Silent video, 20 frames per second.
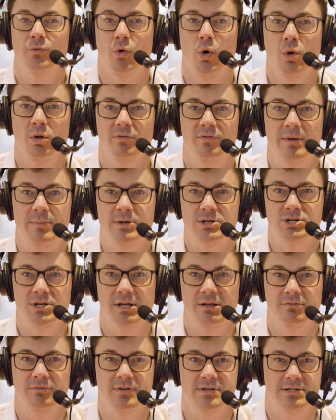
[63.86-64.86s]
role of imaging
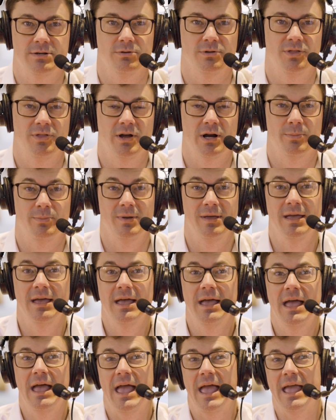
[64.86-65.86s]
in physical therapy,
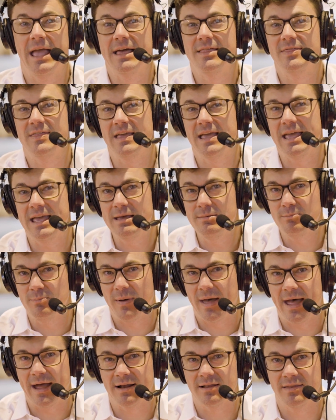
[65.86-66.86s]
and the
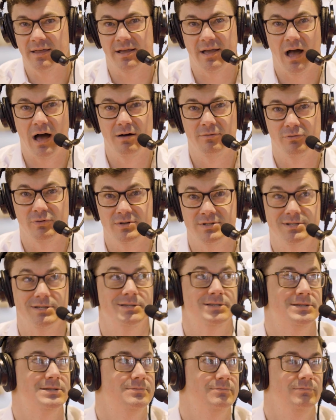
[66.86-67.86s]
impact that
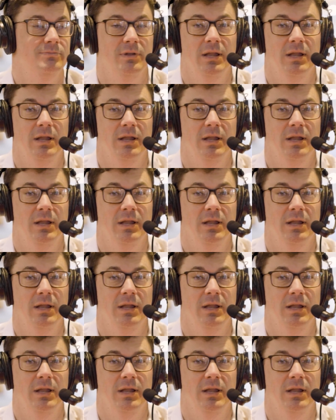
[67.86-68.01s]
conferences